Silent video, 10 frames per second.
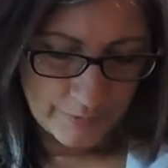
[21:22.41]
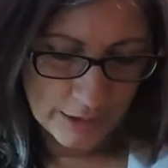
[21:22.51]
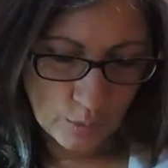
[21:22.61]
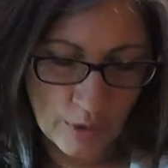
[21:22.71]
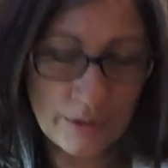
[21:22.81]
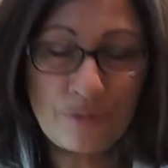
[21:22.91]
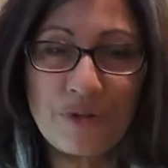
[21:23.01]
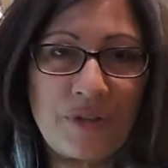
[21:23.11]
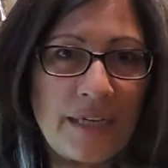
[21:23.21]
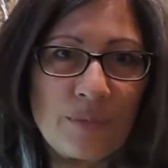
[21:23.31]
it's a wonderful
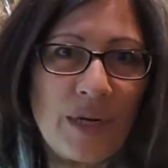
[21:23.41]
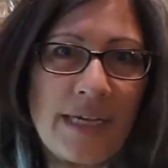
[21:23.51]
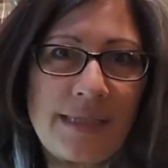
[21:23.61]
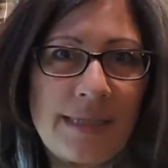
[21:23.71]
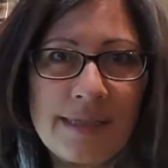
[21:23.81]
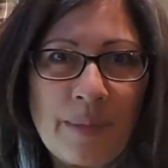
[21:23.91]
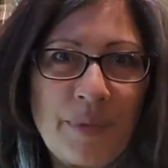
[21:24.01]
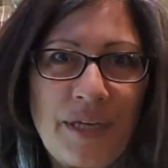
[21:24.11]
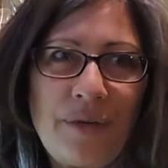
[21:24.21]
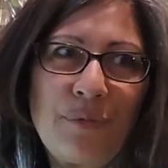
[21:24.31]
thing when I see
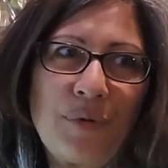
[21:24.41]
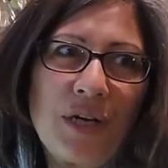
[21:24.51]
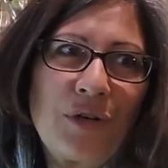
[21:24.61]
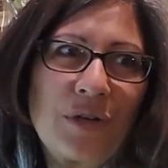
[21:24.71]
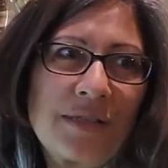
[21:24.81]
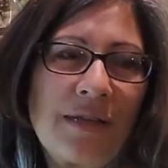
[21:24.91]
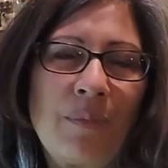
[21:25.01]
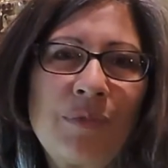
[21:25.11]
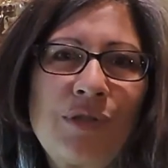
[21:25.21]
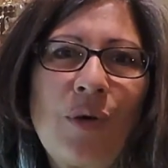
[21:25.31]
somebody rug hook
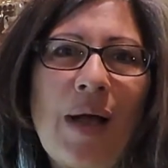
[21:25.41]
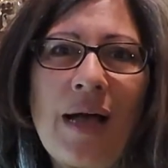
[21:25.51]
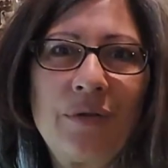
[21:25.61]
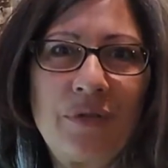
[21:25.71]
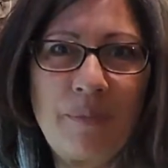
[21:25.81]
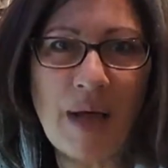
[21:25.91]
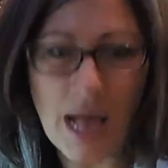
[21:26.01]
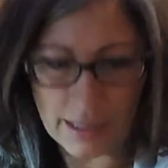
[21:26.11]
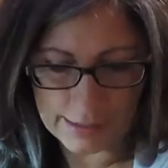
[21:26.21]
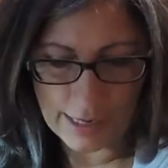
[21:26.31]
something so out of the
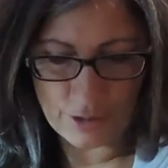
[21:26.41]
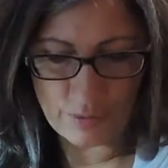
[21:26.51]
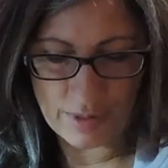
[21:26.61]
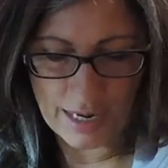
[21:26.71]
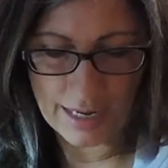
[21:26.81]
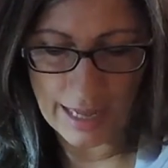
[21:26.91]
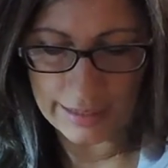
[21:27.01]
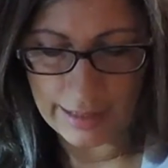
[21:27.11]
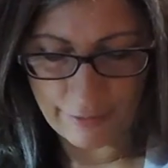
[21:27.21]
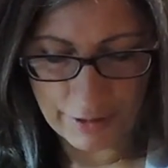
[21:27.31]
box and unique. I
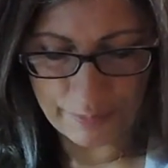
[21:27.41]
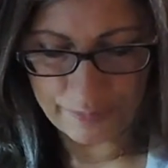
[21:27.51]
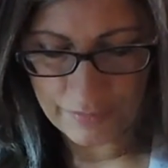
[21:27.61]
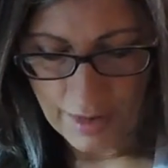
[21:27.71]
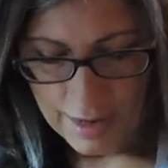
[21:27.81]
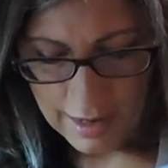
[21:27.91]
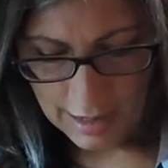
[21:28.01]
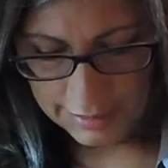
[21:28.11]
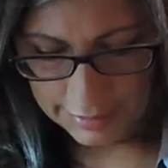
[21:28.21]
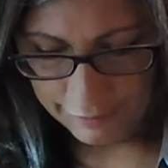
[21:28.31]
love it.
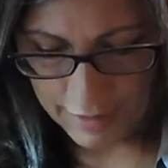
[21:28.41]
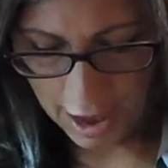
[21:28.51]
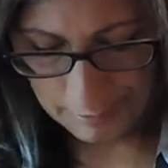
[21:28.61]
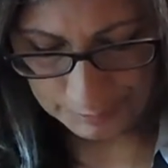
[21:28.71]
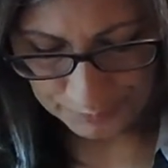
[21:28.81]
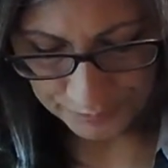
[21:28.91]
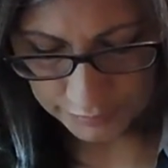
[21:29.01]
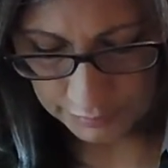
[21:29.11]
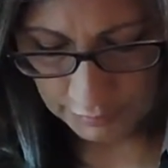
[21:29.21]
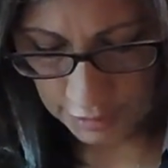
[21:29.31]
I love that.
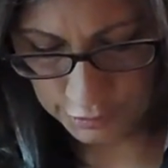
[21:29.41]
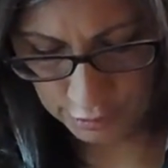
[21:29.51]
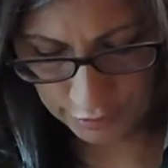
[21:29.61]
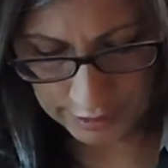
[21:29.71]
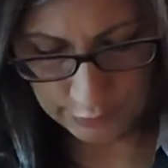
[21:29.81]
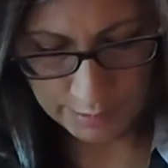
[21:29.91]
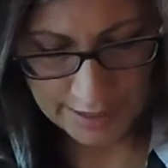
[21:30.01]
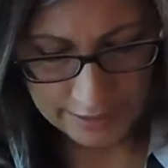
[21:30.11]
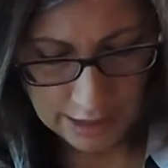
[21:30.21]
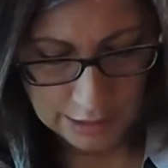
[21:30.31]
So there are
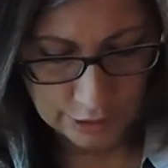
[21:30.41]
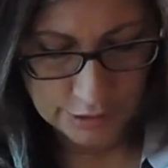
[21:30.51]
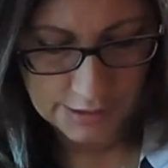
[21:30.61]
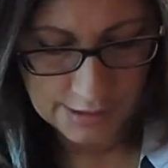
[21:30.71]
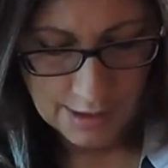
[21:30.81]
my colors.